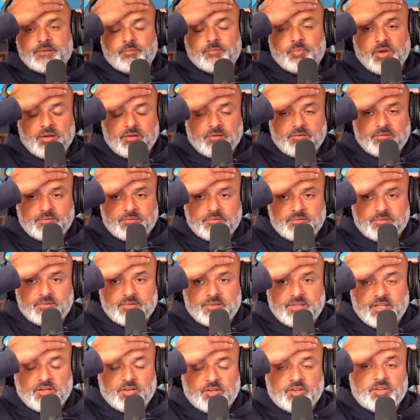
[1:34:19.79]
Well,
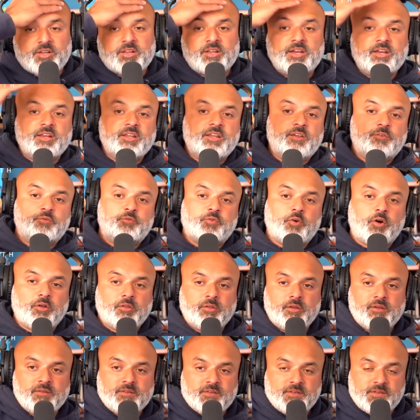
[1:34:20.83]
they're clearly
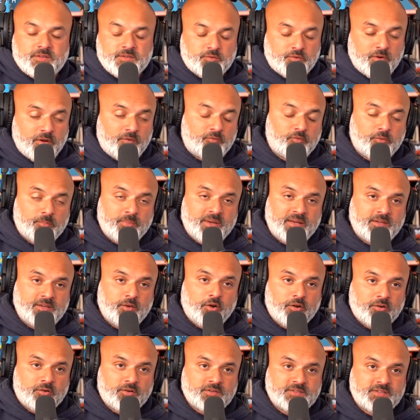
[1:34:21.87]
following the script from
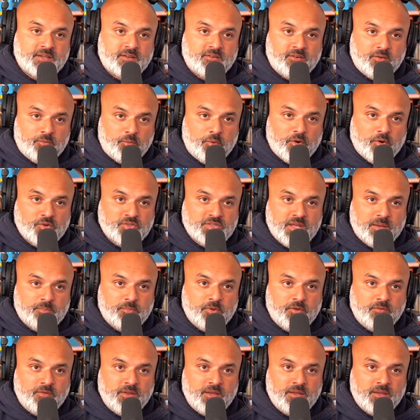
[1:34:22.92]
Idiocracy. You watched that movie?